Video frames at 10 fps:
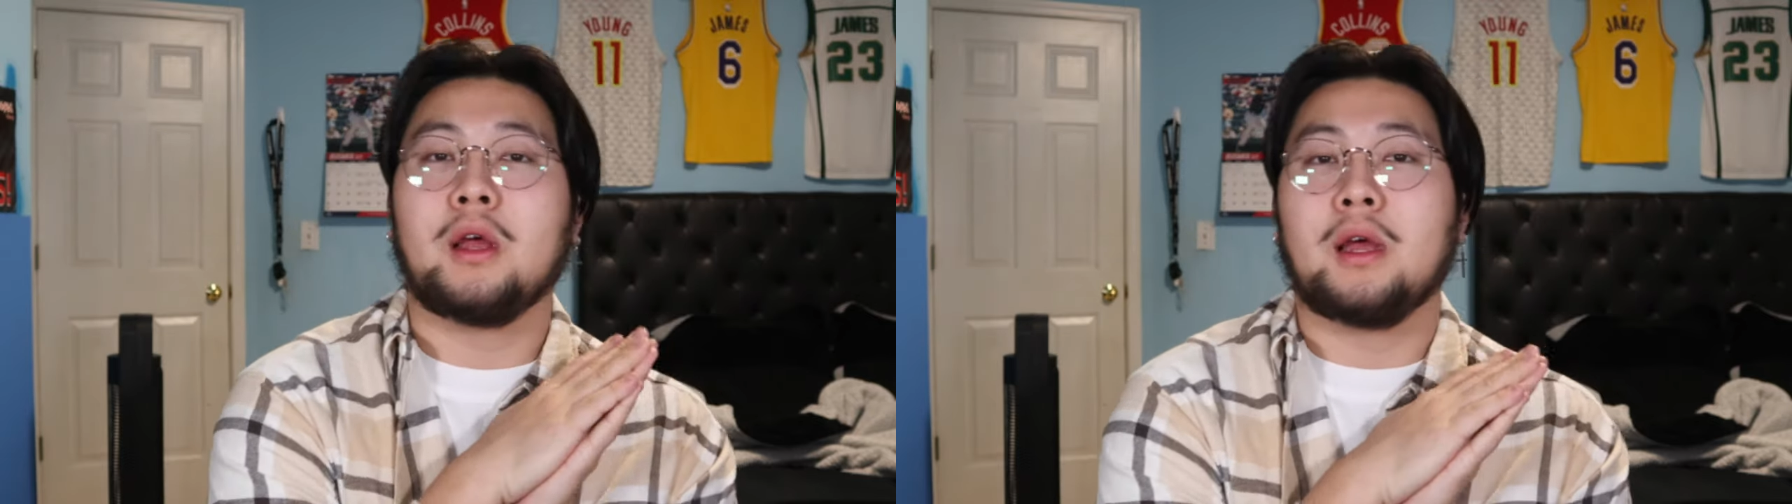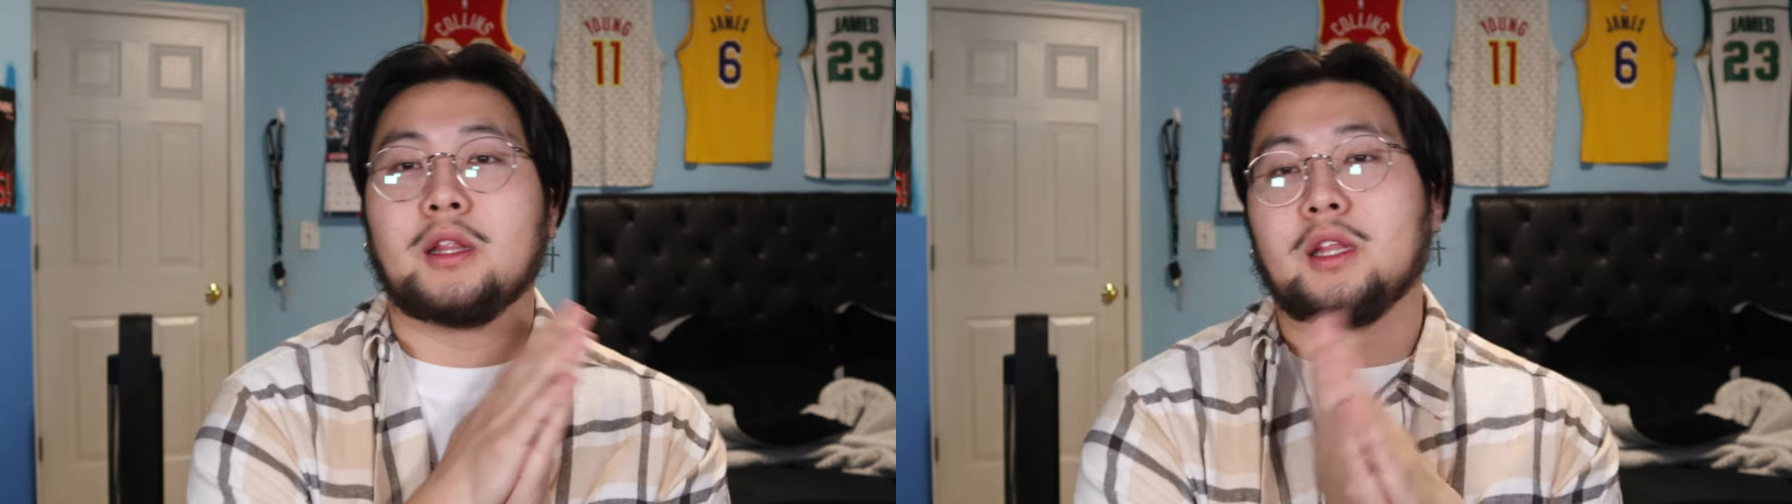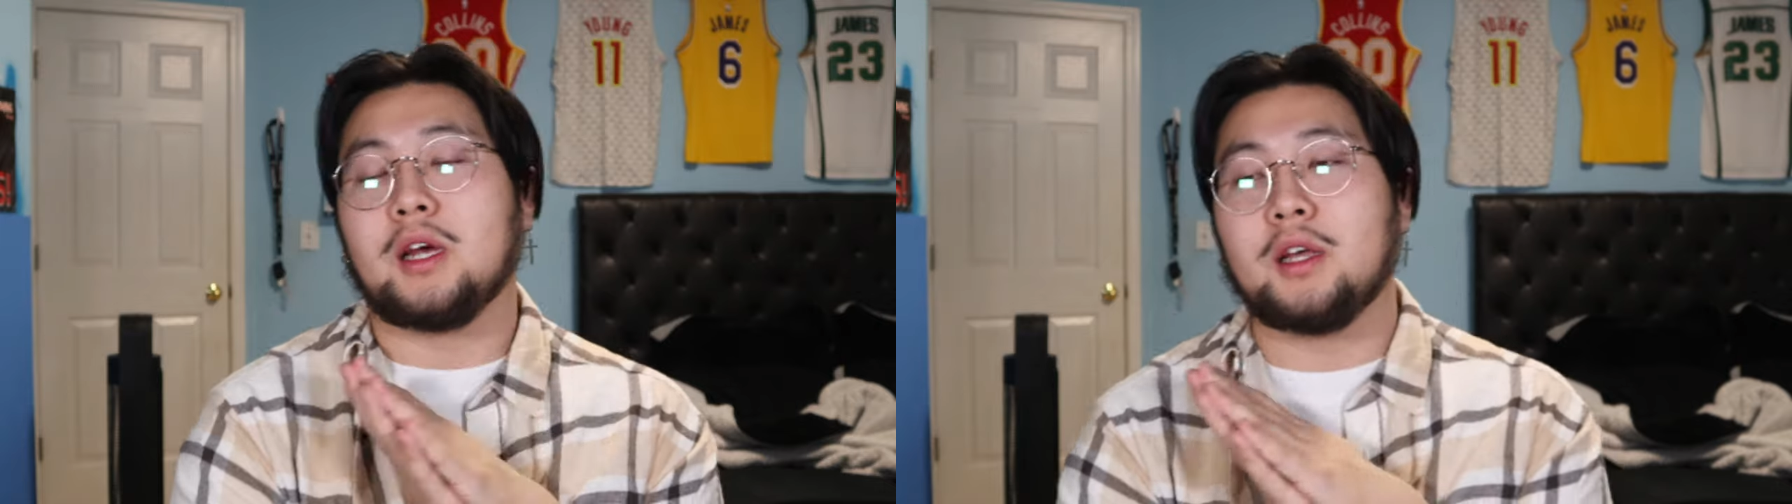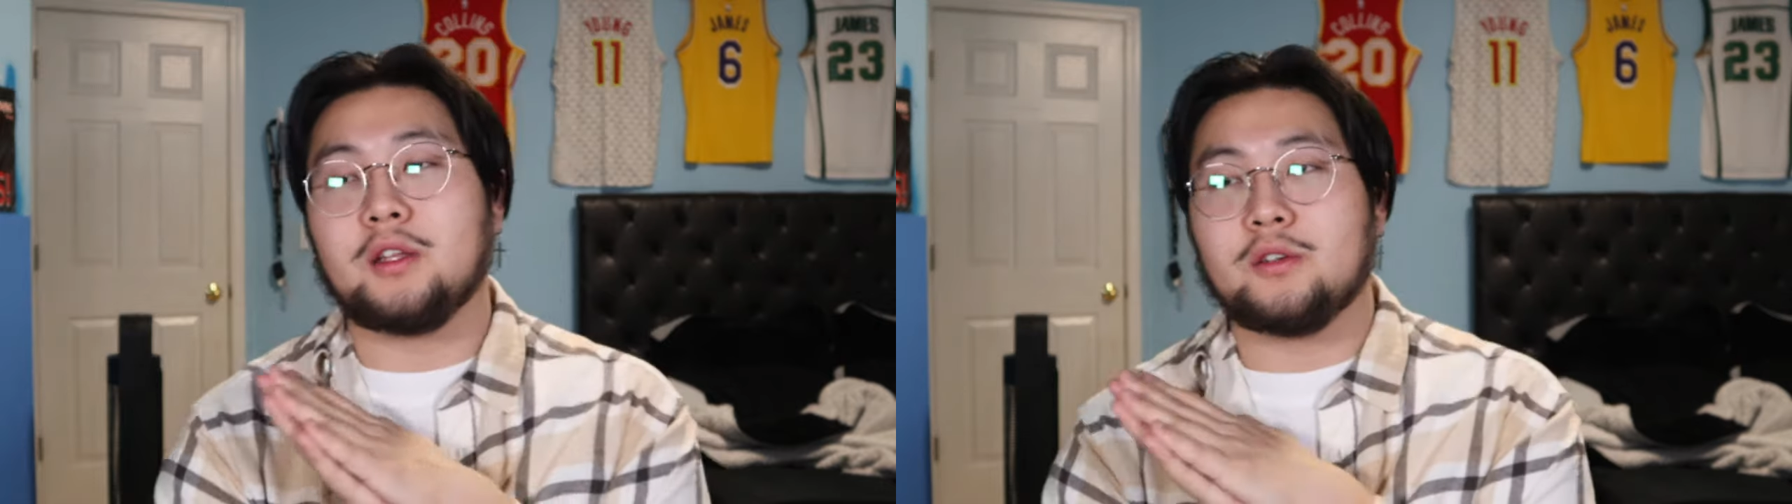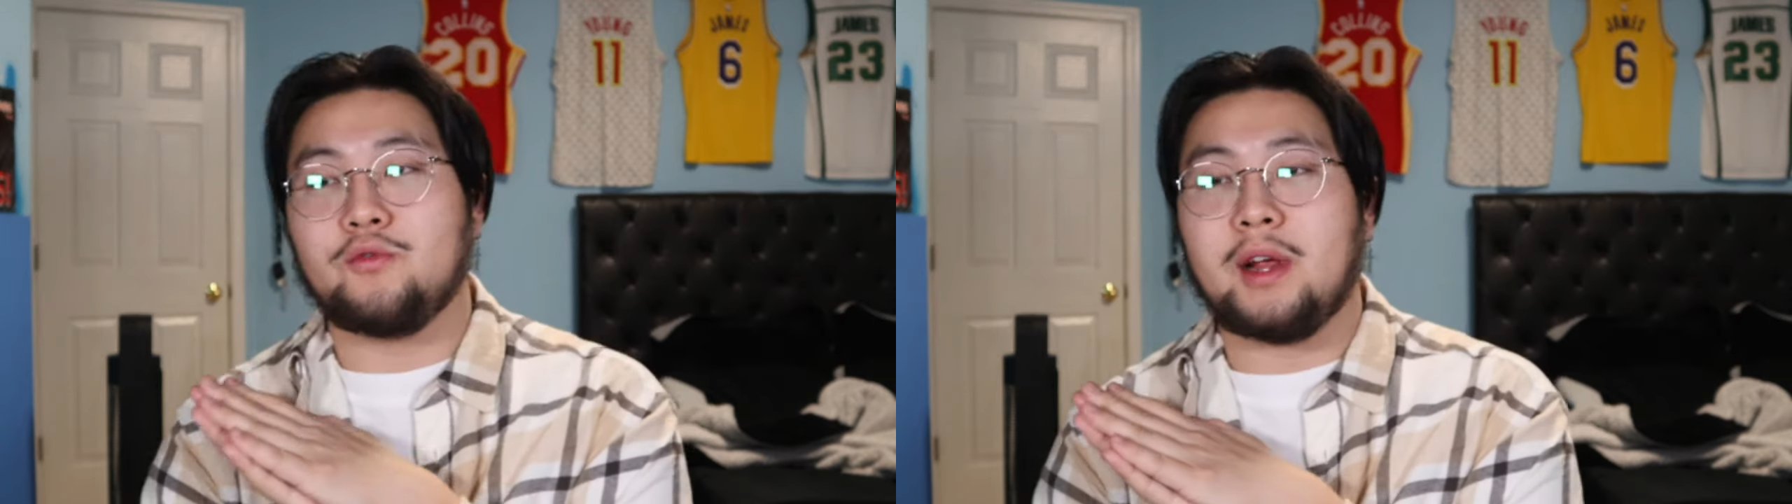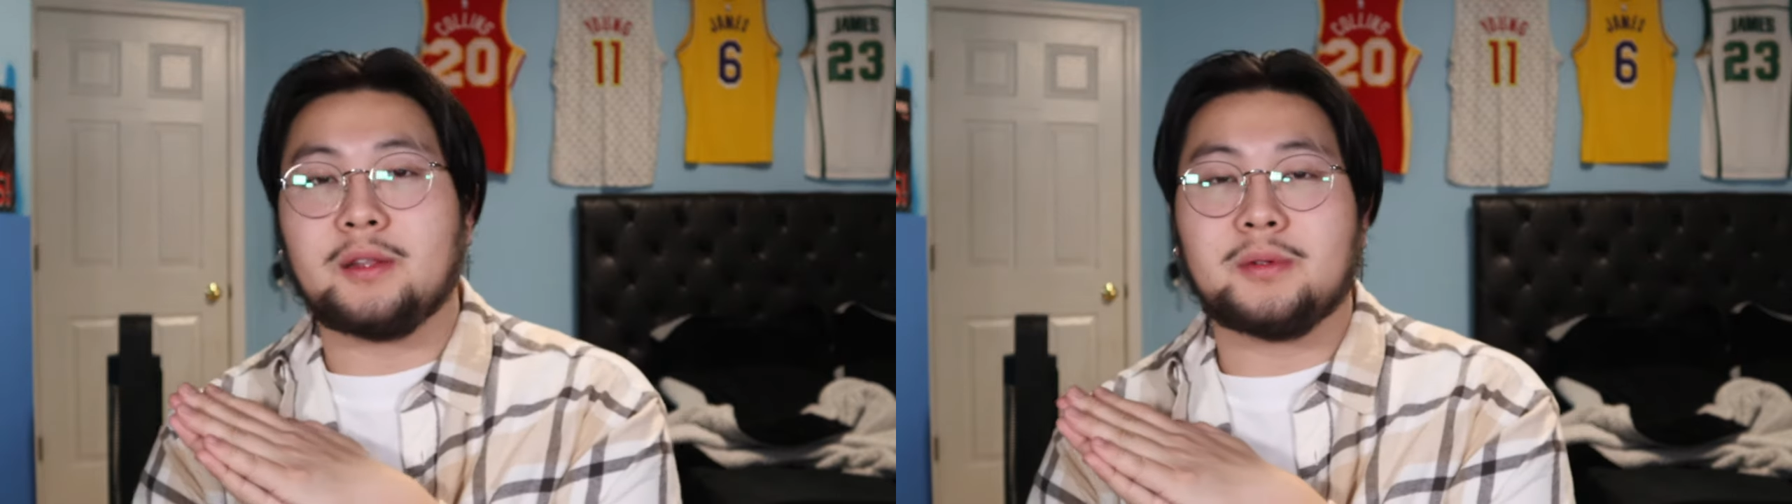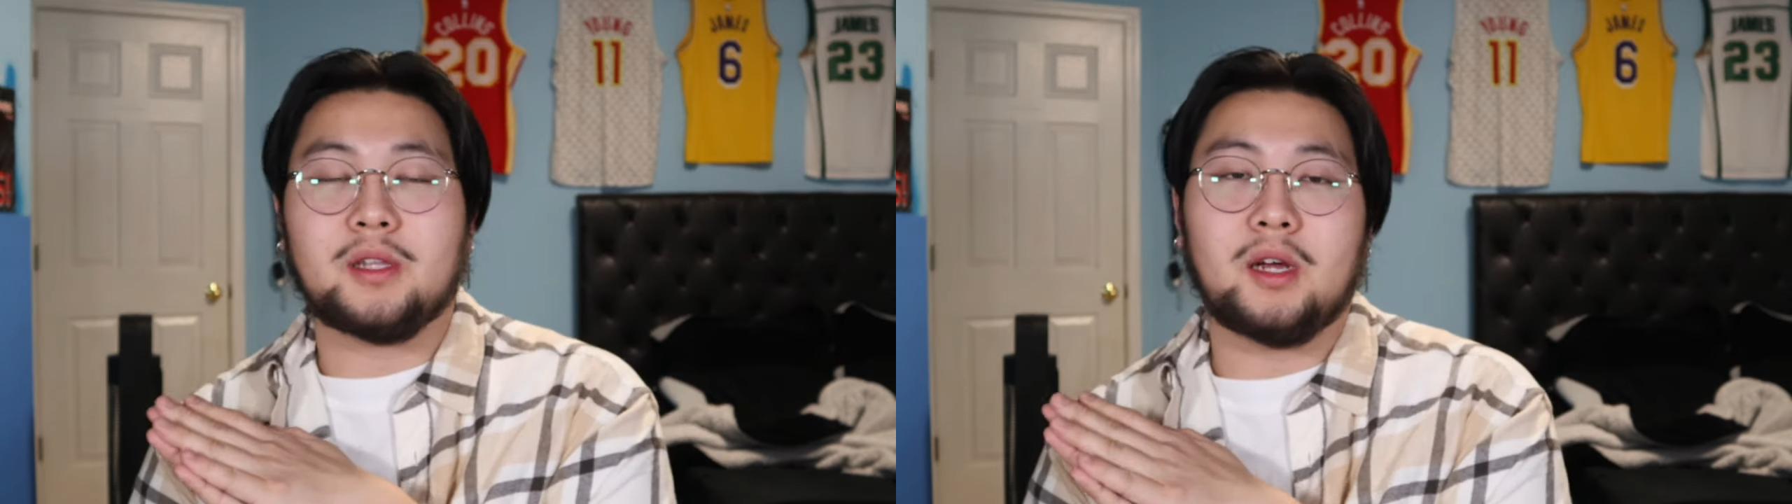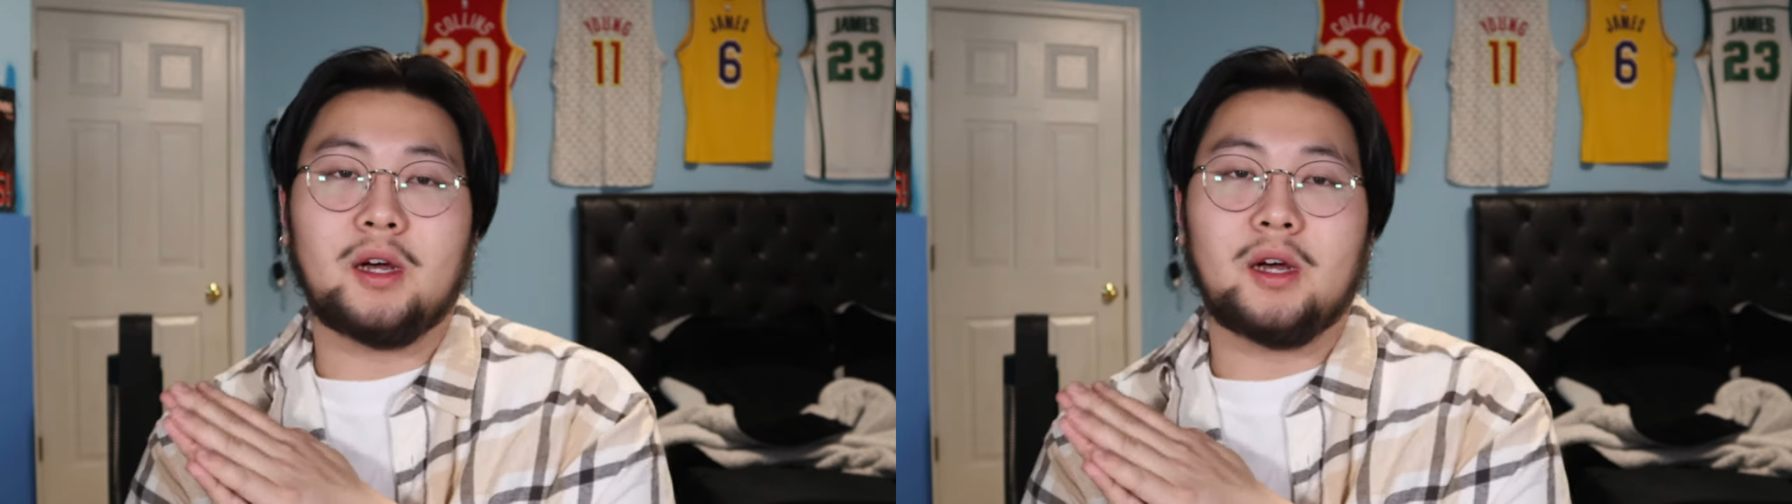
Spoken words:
the other random stuff,